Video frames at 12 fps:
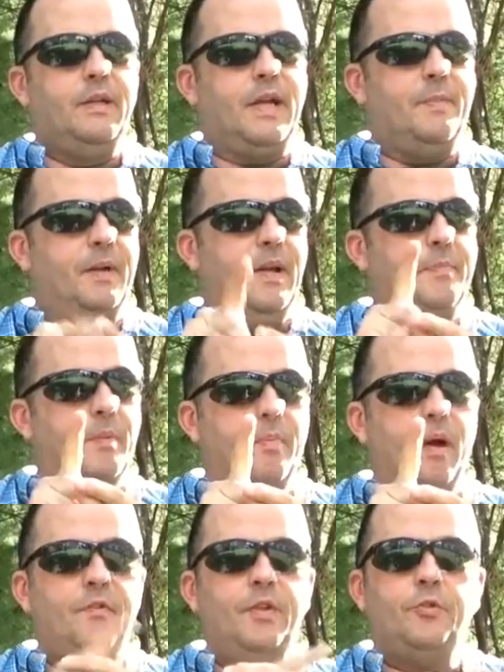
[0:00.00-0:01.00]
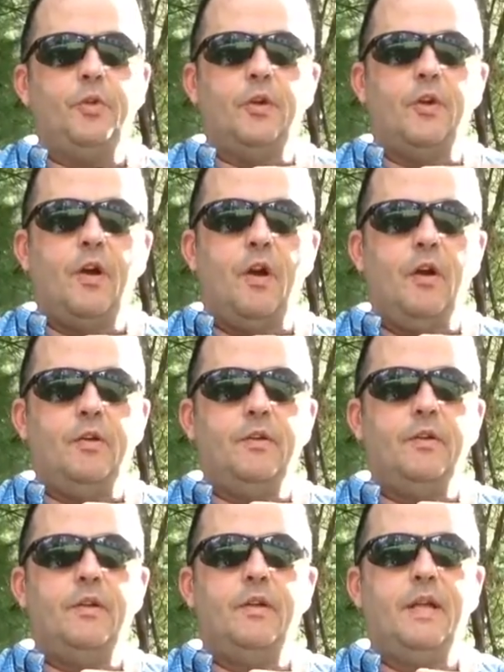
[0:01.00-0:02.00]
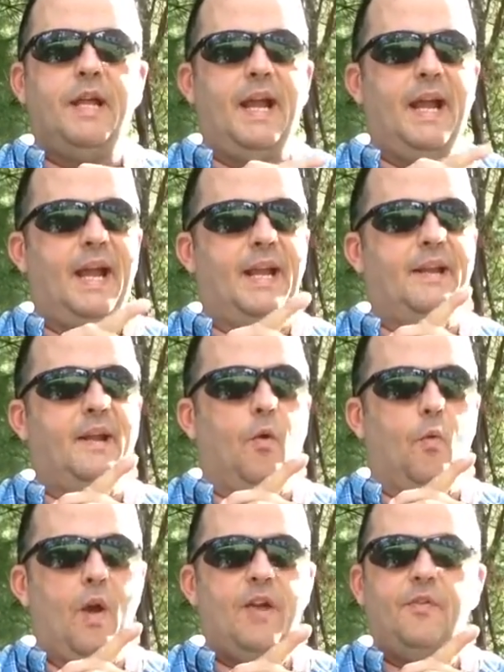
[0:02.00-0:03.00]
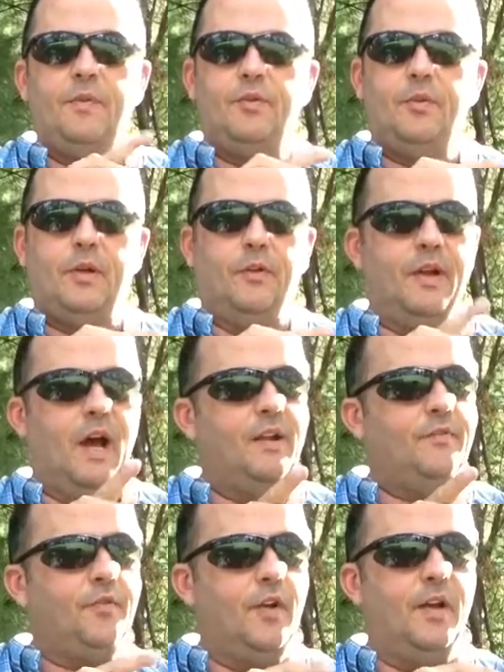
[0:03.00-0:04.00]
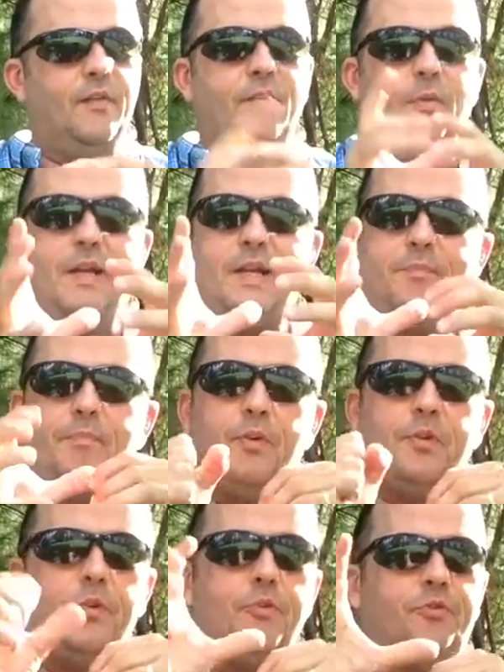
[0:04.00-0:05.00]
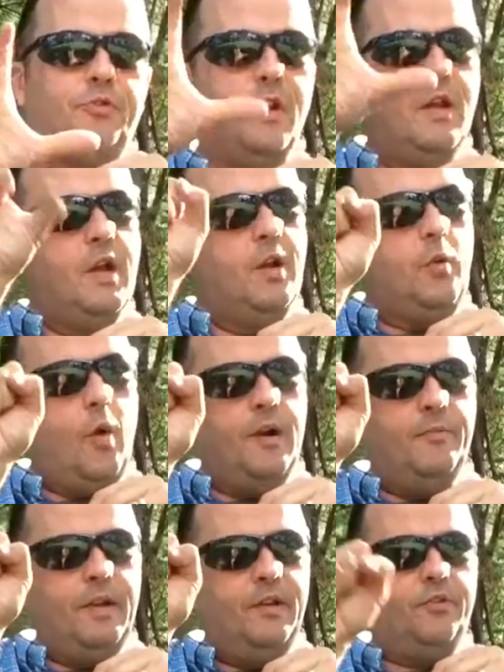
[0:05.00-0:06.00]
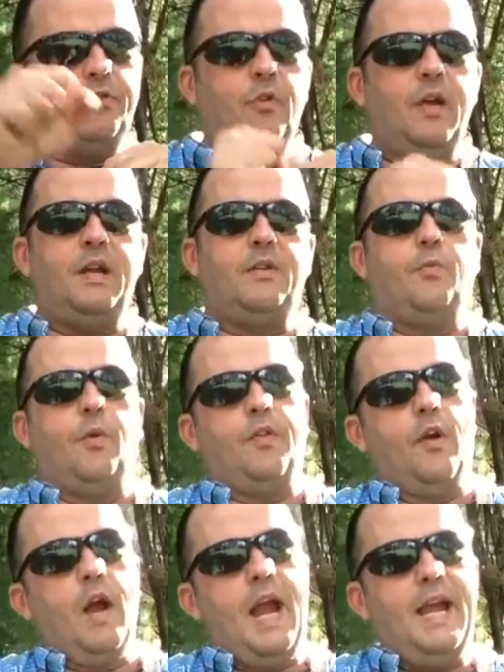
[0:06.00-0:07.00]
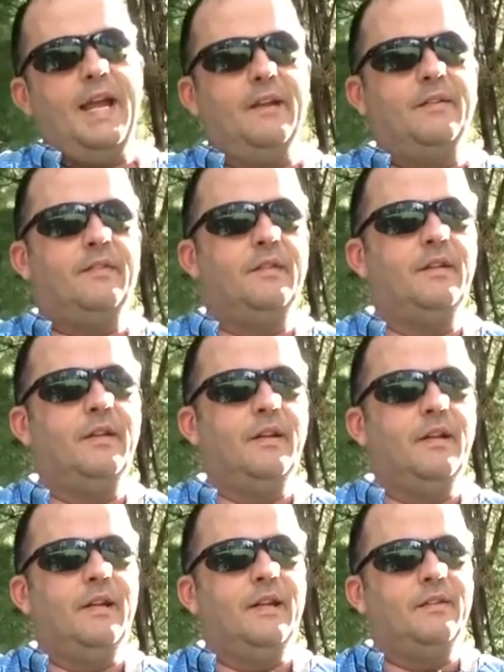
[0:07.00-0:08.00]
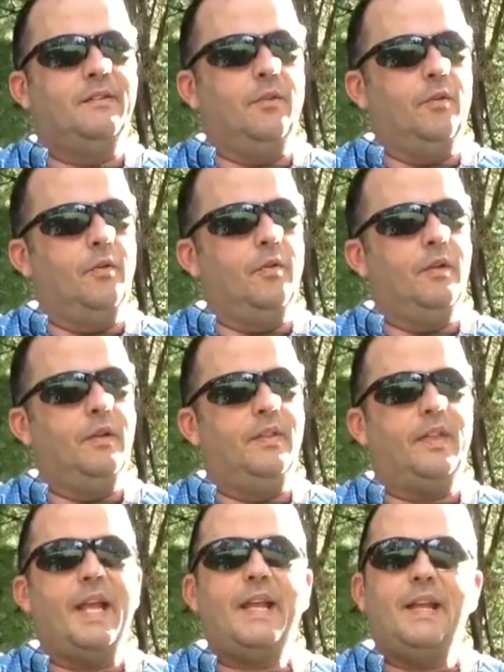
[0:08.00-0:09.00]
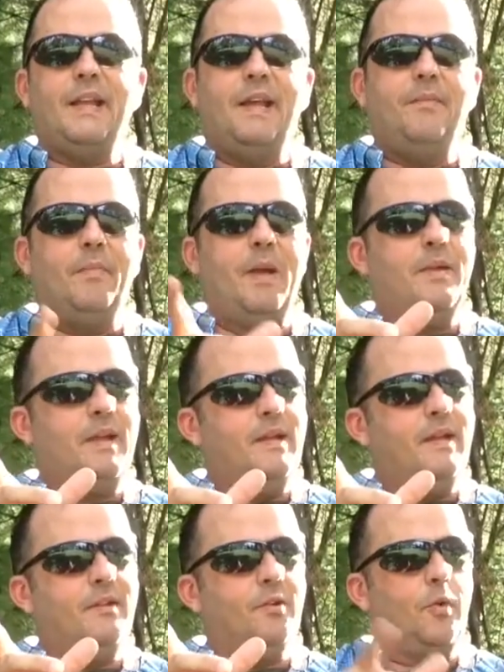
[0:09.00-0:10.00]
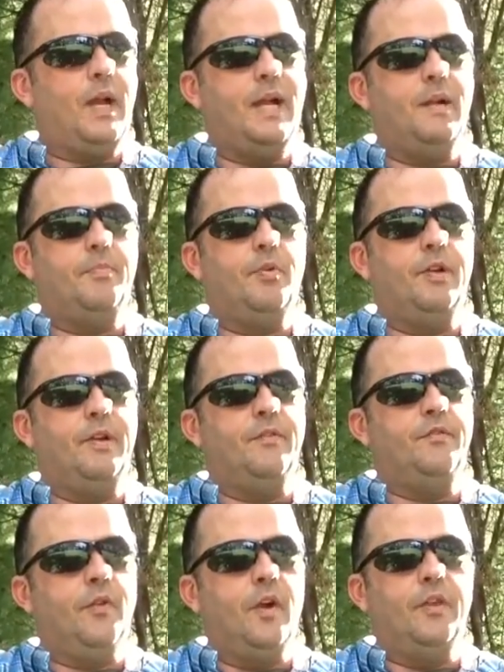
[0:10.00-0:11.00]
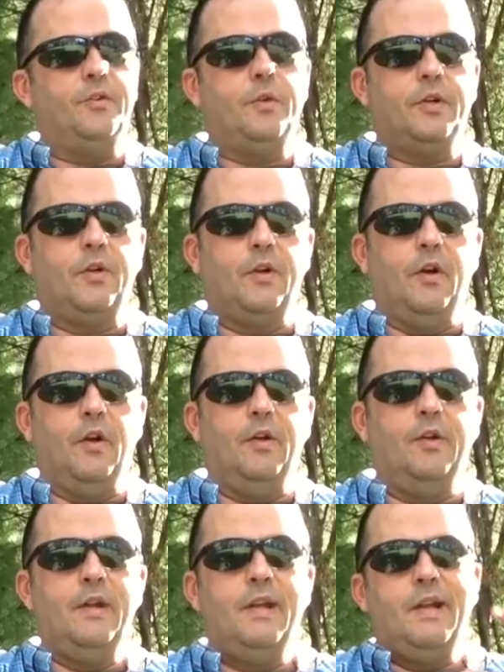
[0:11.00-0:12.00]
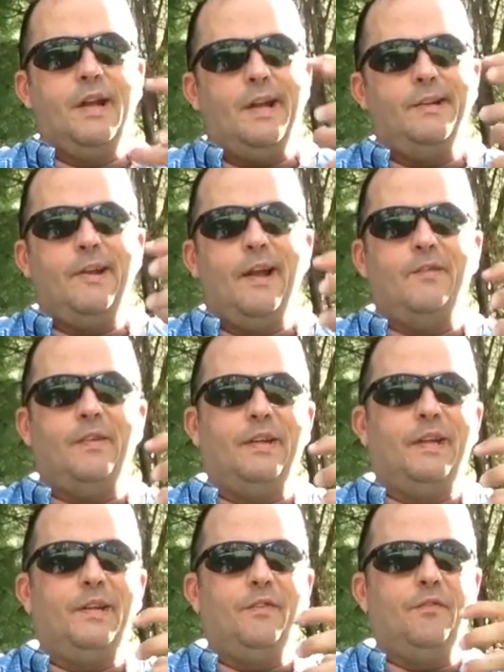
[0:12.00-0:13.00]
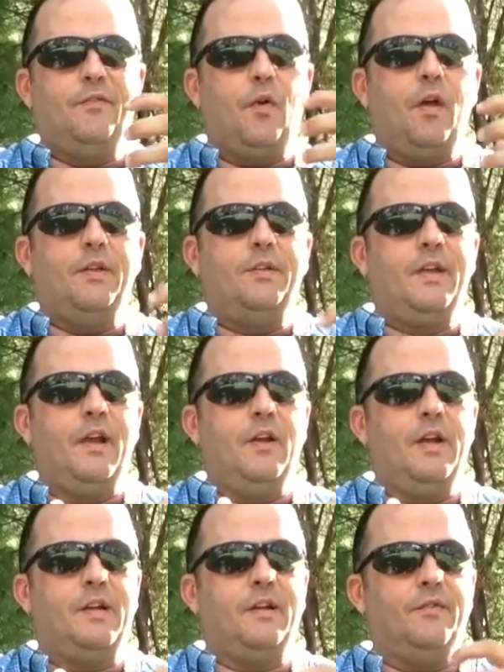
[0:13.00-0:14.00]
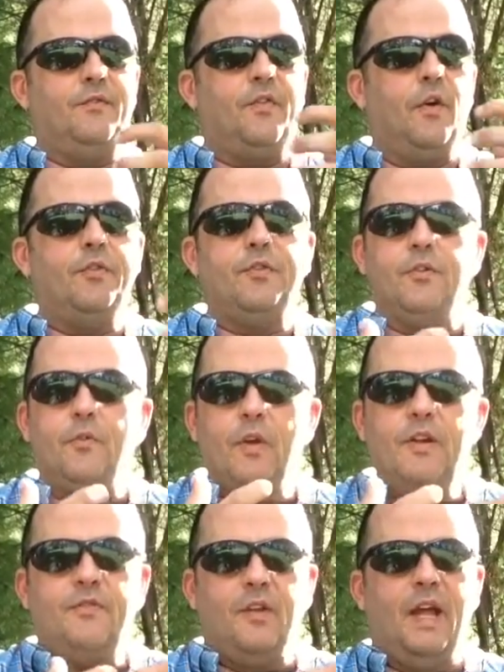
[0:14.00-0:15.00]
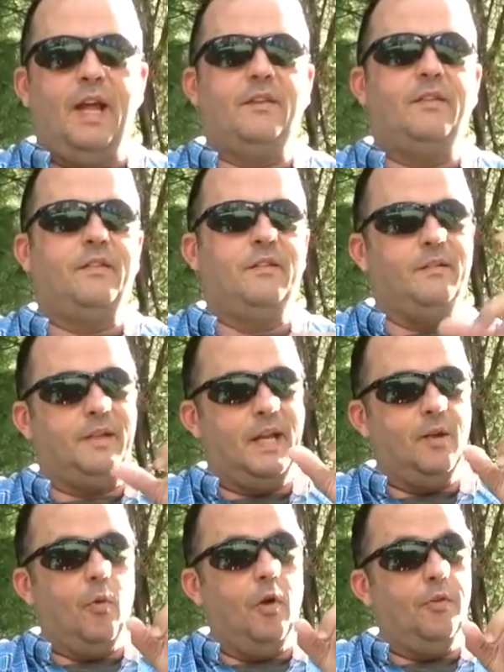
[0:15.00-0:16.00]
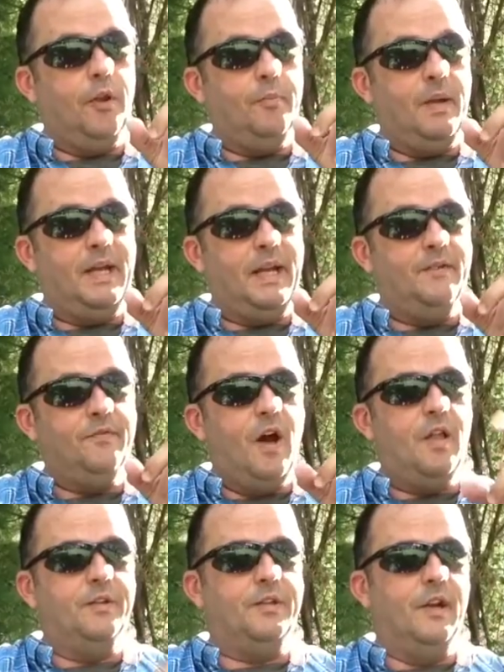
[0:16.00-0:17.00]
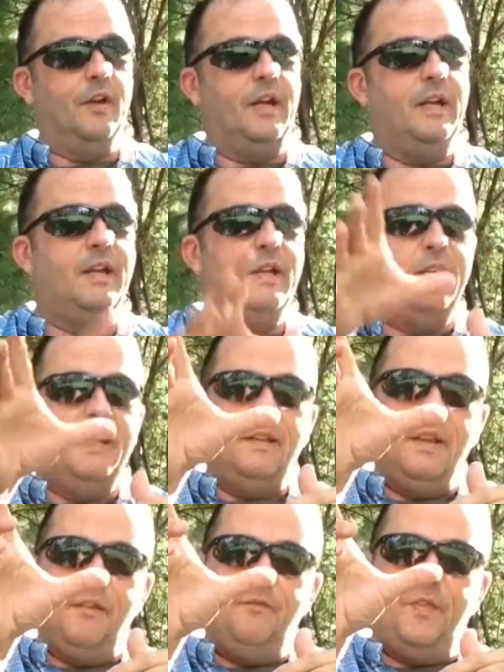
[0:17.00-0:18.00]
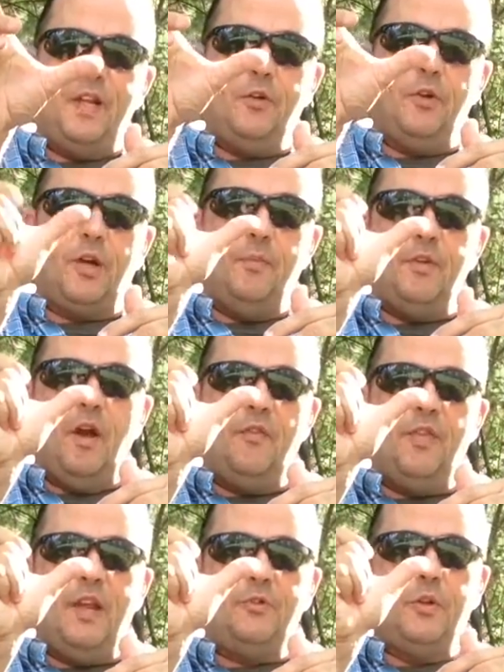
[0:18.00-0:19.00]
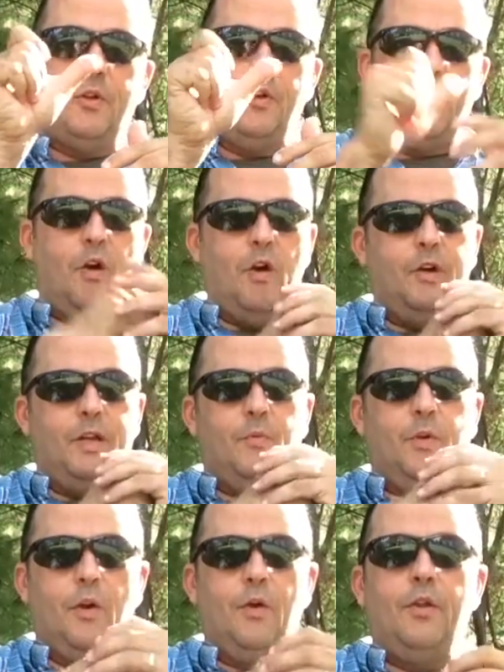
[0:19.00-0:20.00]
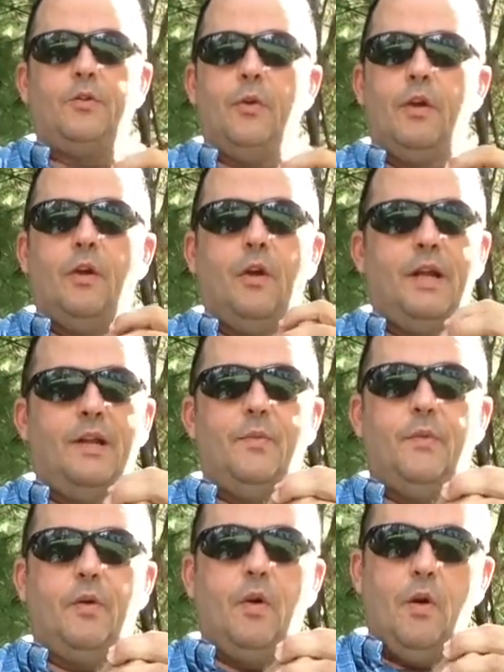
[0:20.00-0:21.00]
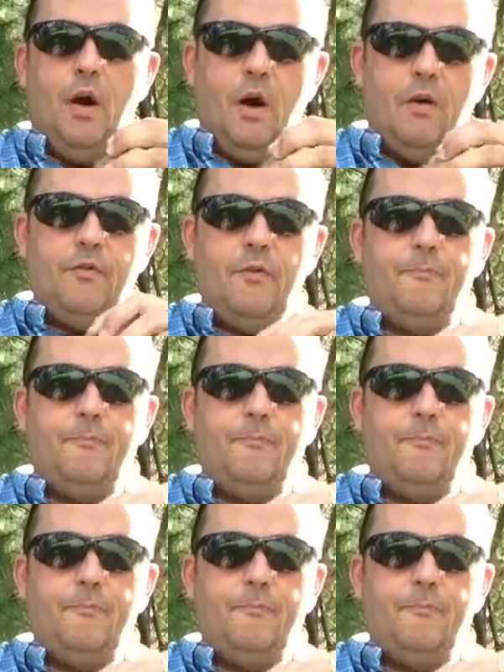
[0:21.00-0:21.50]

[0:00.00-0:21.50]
Keep it up above the trigger guard and away from the trigger, not in front of it. We can produce quite a bit of strength with our hands. So thinking that maybe it's okay to put it in front of the trigger guard and you have an involuntary convulsive reflex, keyword there being involuntary, that finger comes off of that trigger guard, it will go to the trigger and it will go off.